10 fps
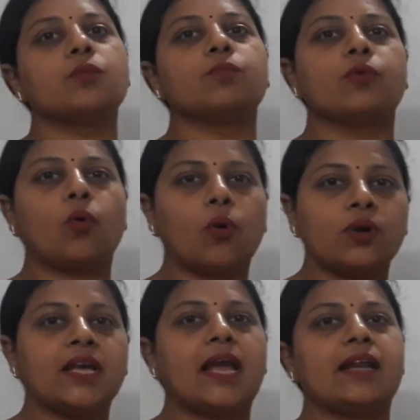
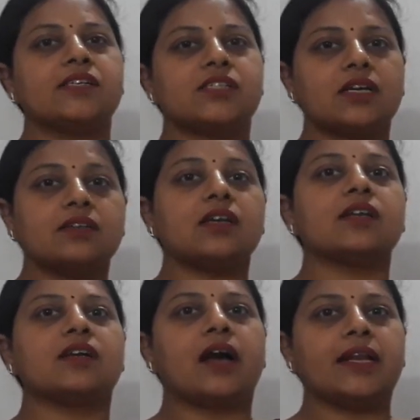broad and
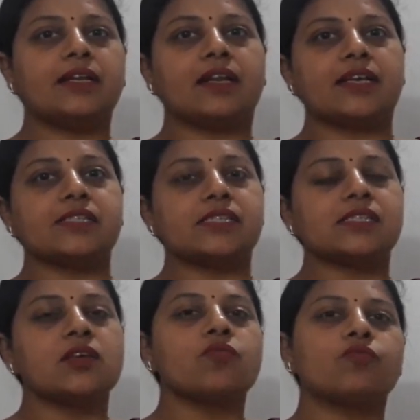general guidelines